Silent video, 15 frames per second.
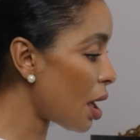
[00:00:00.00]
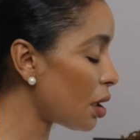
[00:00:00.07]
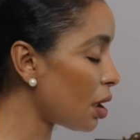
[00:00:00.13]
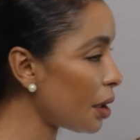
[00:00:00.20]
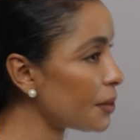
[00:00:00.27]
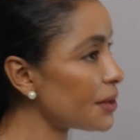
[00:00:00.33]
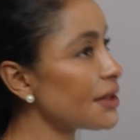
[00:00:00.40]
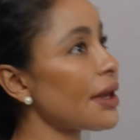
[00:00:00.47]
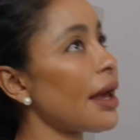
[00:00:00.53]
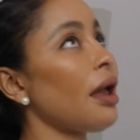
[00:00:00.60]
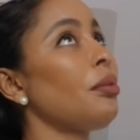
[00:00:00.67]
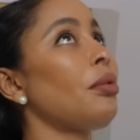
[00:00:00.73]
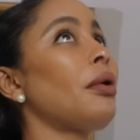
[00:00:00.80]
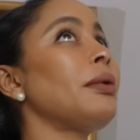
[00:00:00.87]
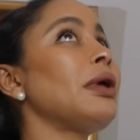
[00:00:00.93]
and I would say
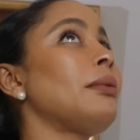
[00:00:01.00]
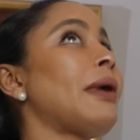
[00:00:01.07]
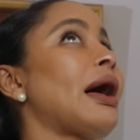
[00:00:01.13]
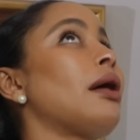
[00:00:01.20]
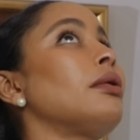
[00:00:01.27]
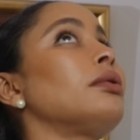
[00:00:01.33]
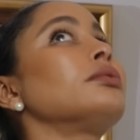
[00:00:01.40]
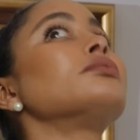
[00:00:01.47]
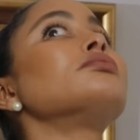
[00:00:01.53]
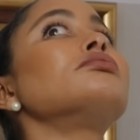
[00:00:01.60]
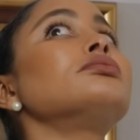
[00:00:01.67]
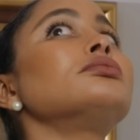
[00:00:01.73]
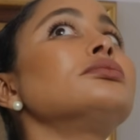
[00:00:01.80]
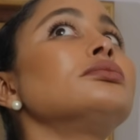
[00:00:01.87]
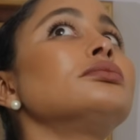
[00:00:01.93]
probably in about
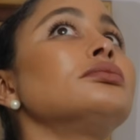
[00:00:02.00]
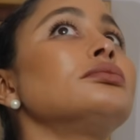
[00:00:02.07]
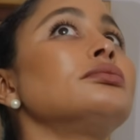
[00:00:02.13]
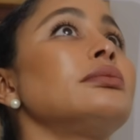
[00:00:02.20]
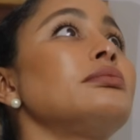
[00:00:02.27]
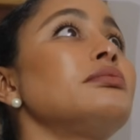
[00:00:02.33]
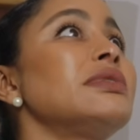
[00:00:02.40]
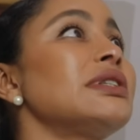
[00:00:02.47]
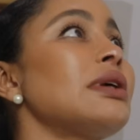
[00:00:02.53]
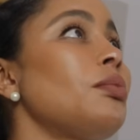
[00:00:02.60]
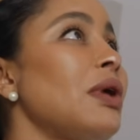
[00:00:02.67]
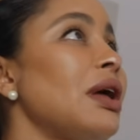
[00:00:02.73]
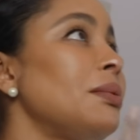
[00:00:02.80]
somewhere